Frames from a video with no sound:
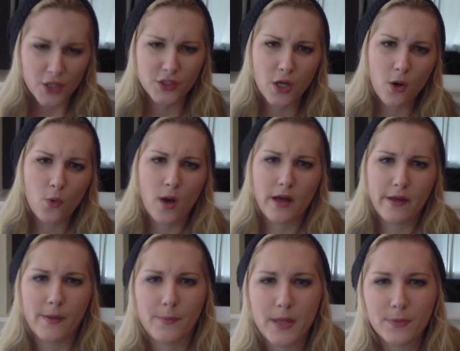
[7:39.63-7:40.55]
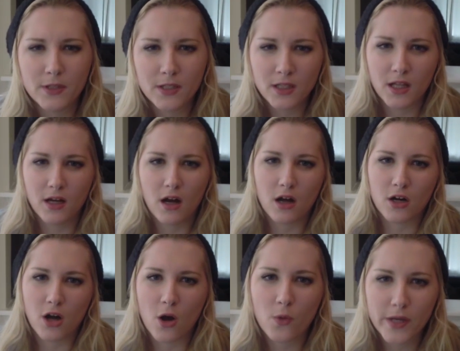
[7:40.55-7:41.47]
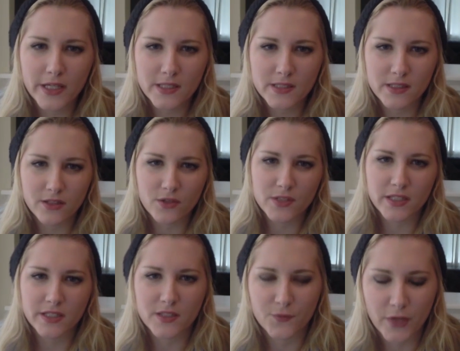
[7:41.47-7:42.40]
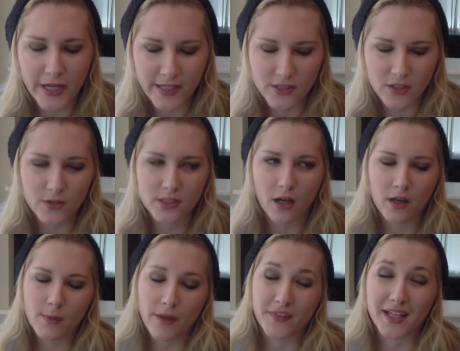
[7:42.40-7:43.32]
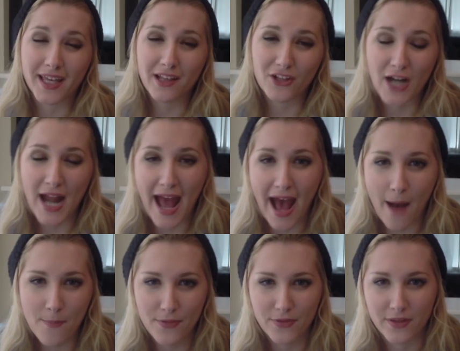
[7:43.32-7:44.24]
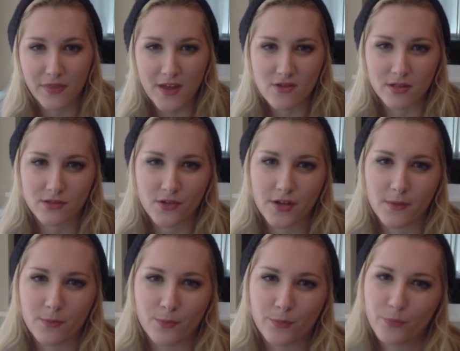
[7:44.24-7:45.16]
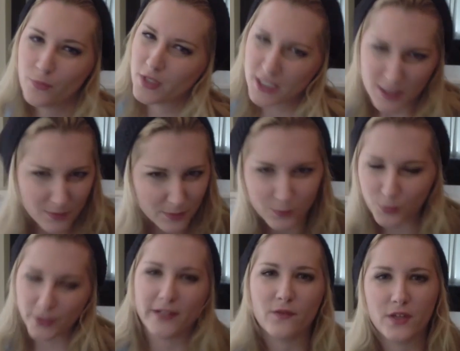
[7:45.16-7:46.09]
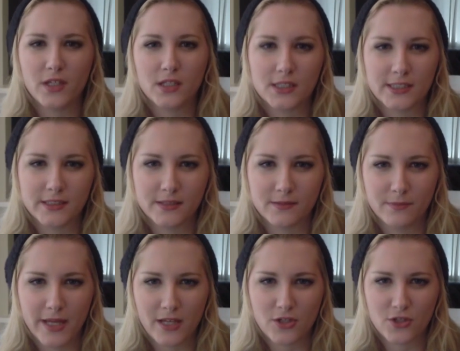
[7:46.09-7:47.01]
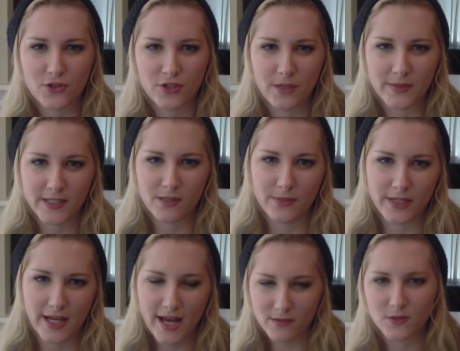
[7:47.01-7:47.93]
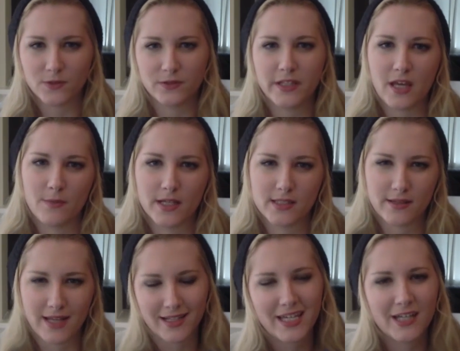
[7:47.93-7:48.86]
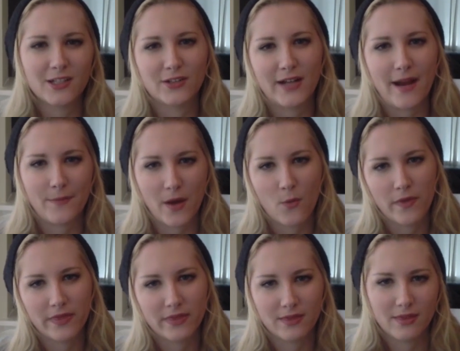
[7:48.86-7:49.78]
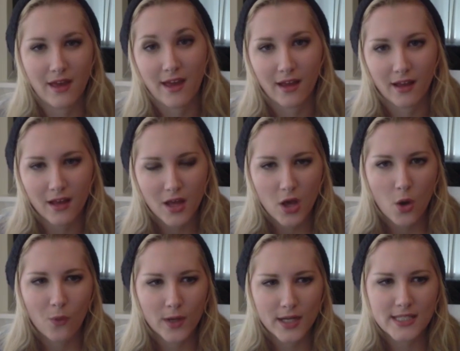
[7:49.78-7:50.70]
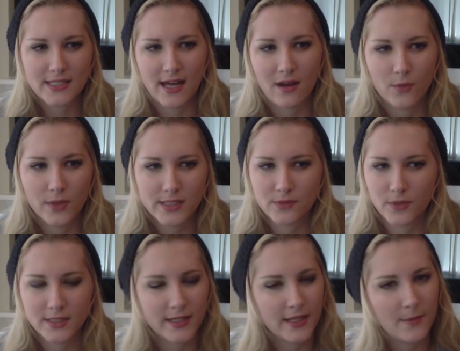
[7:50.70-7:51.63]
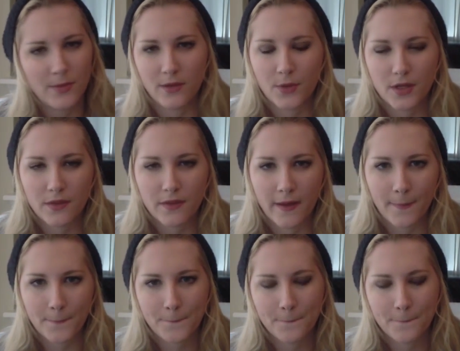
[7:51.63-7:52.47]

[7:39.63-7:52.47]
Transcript: So people are always using this phrase. They're always talking about the killer app, the thing that's going to bring VR to the mainstream. It's going to be a household name because of that killer app, that one thing. What is that? What's it going to be? What do you think?